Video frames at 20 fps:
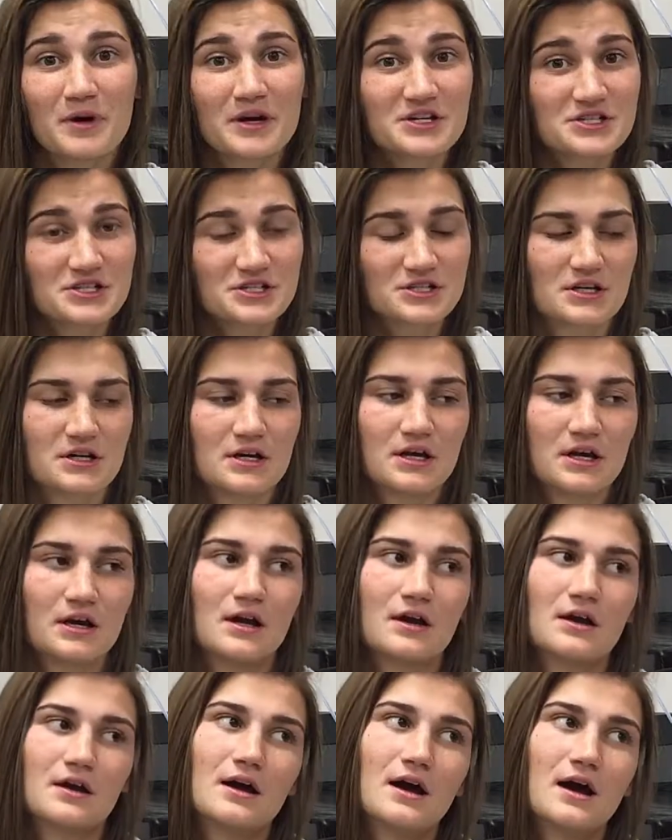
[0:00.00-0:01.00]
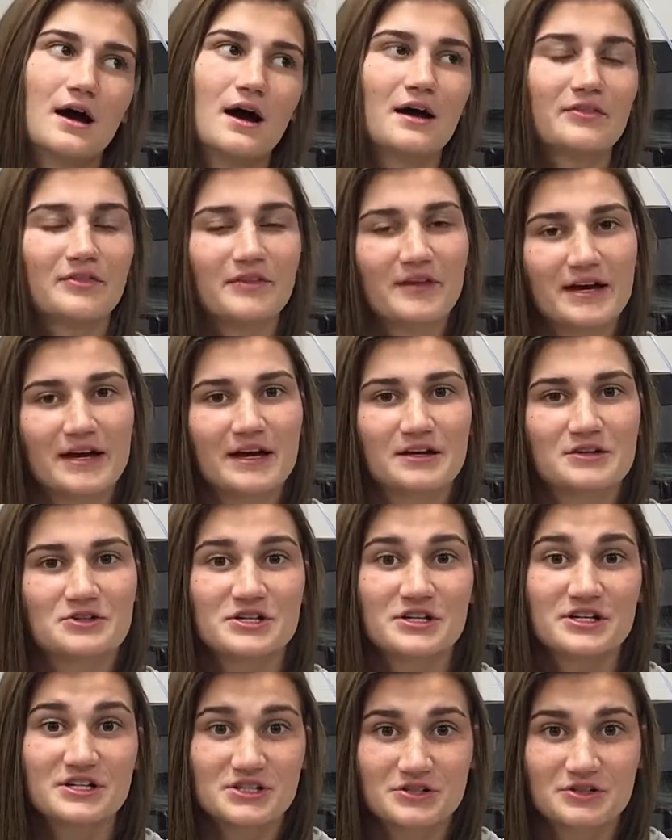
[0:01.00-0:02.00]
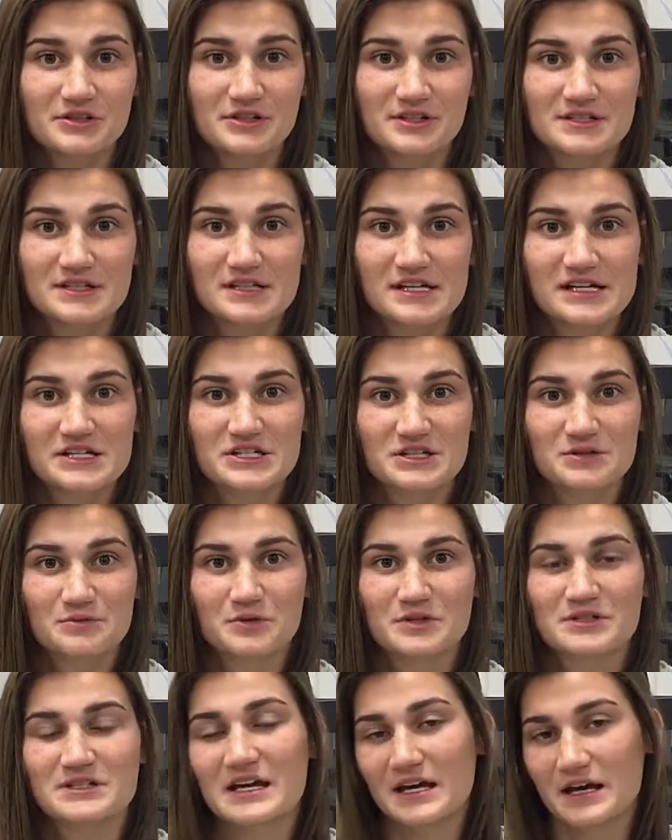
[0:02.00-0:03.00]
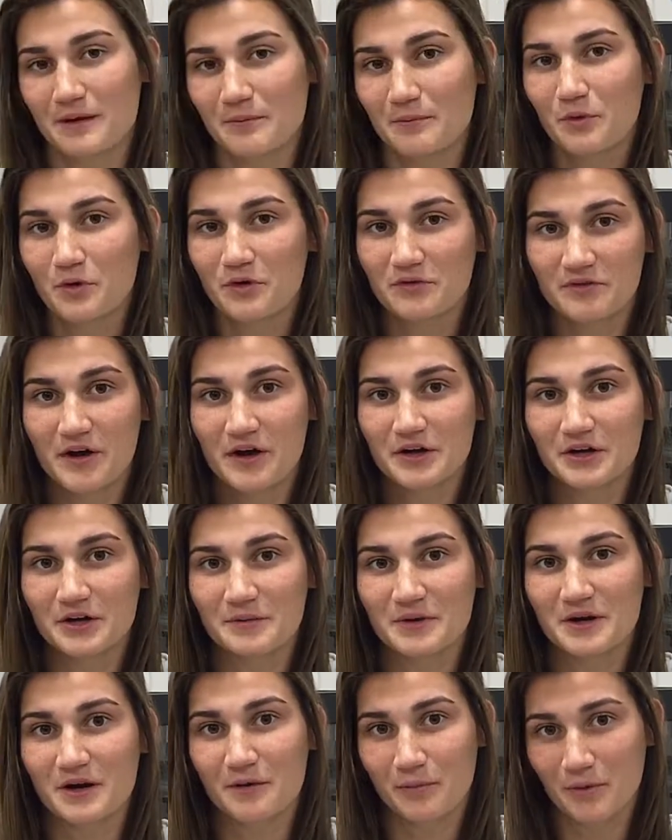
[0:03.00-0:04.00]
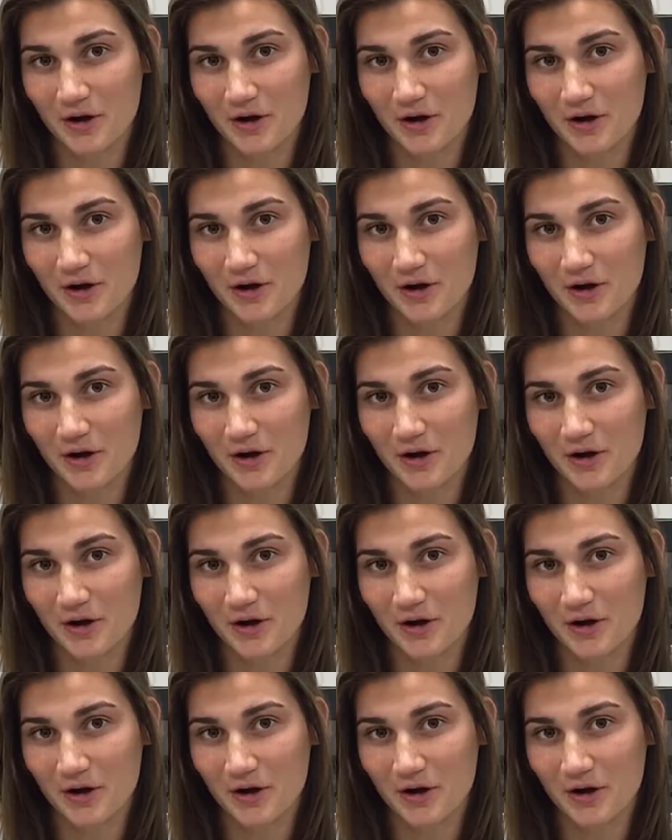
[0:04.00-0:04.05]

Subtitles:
which, unlike traditional insulation, would take up more volume in our